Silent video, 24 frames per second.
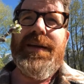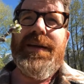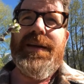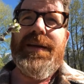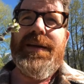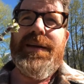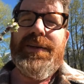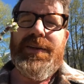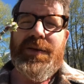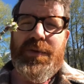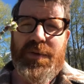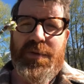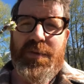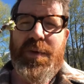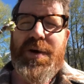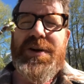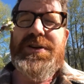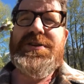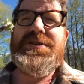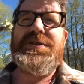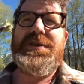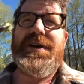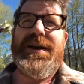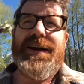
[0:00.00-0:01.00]
there was one
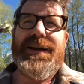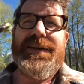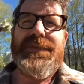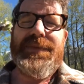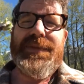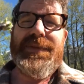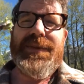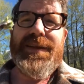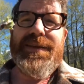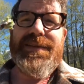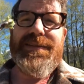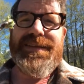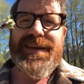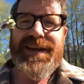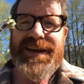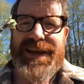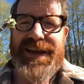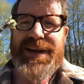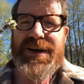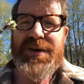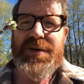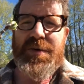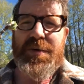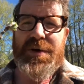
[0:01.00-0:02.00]
tree sitting
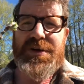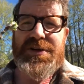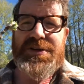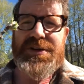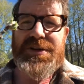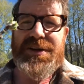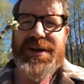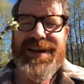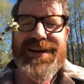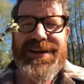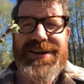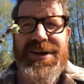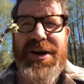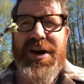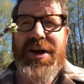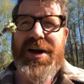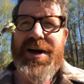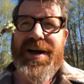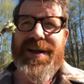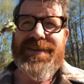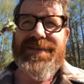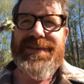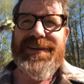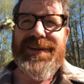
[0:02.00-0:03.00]
in an orchard in
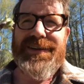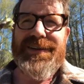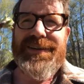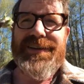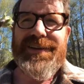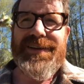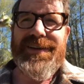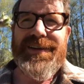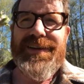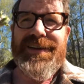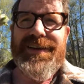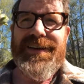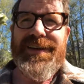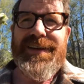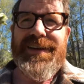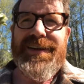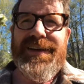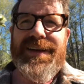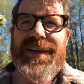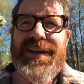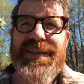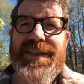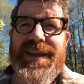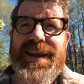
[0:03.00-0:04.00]
Cawston
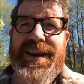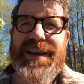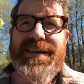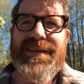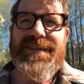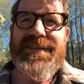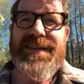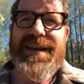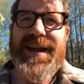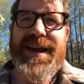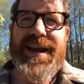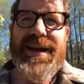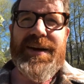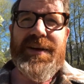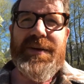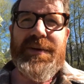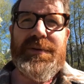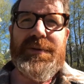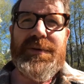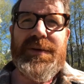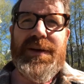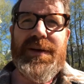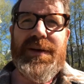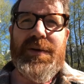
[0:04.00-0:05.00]
that is now,
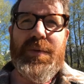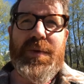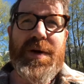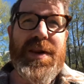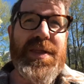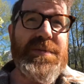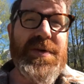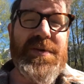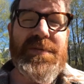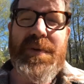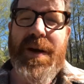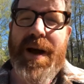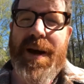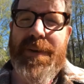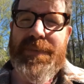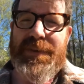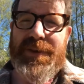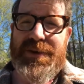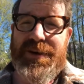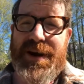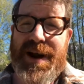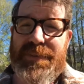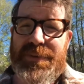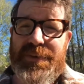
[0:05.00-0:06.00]
one of the most
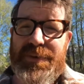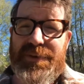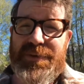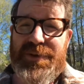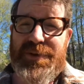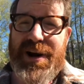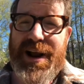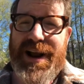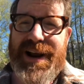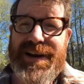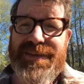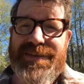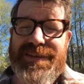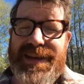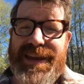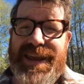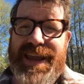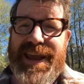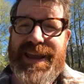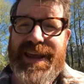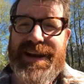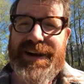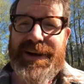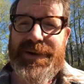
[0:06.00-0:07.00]
popular apple varieties in
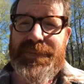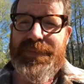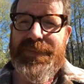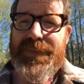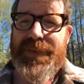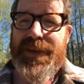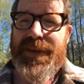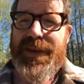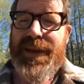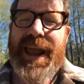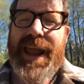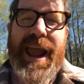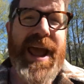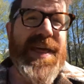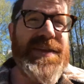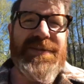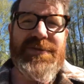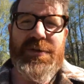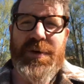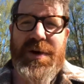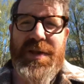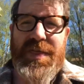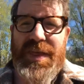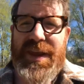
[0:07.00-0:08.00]
Canada. And this
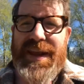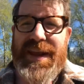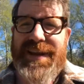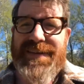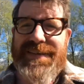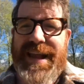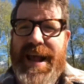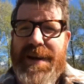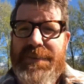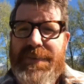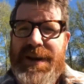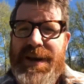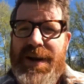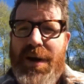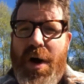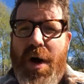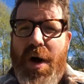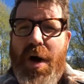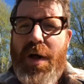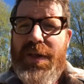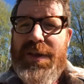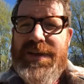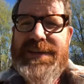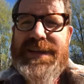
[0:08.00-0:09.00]
sort of thing is happening
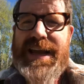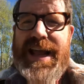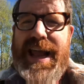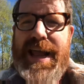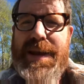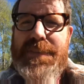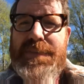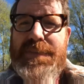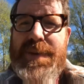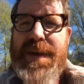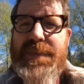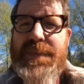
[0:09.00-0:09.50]
all the time. People